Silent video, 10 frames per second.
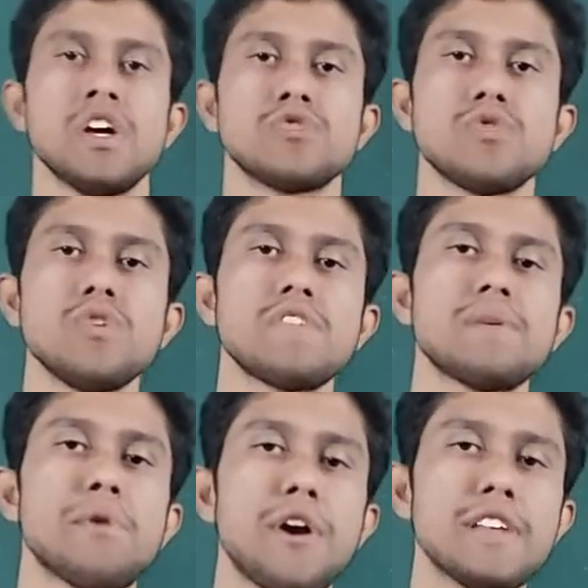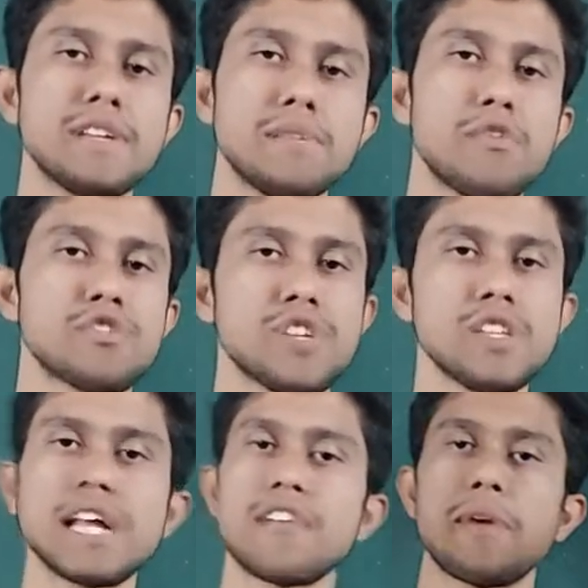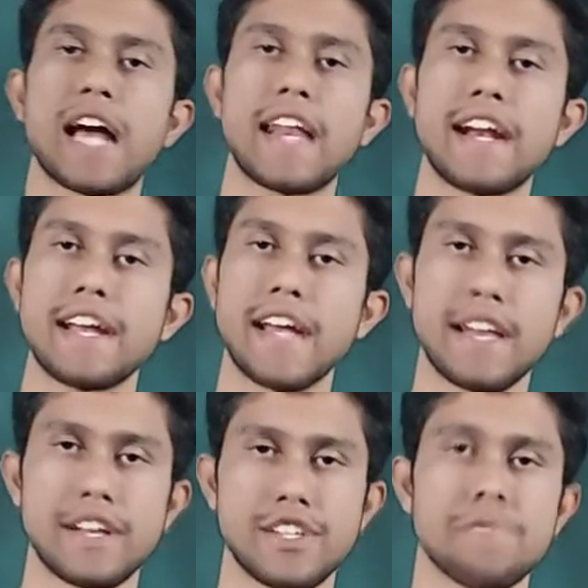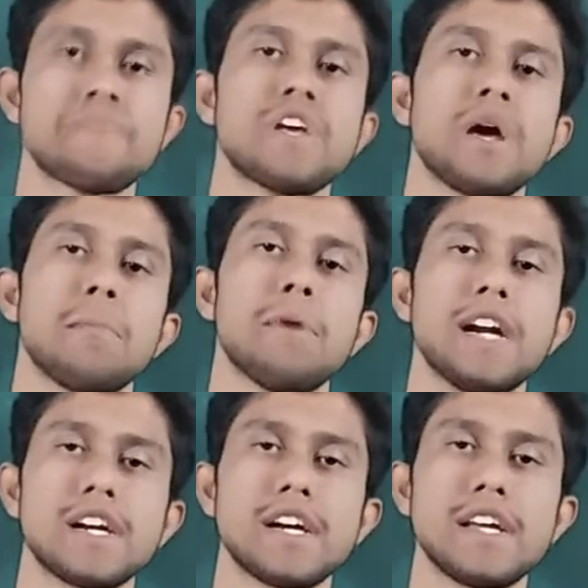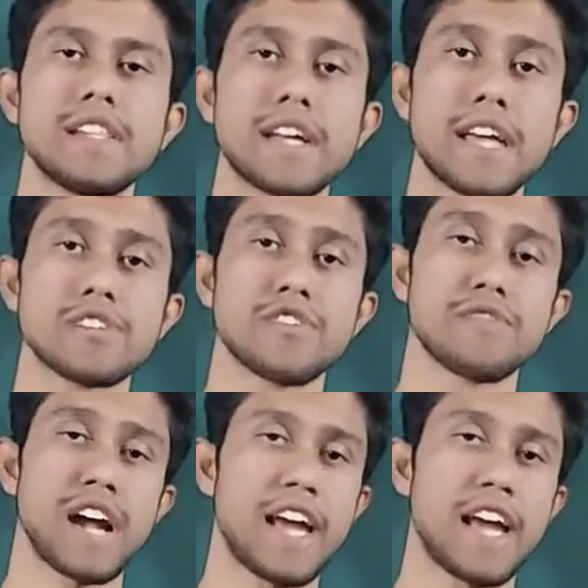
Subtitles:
So if the body is in motion, there will be kinetic energy. But in the case of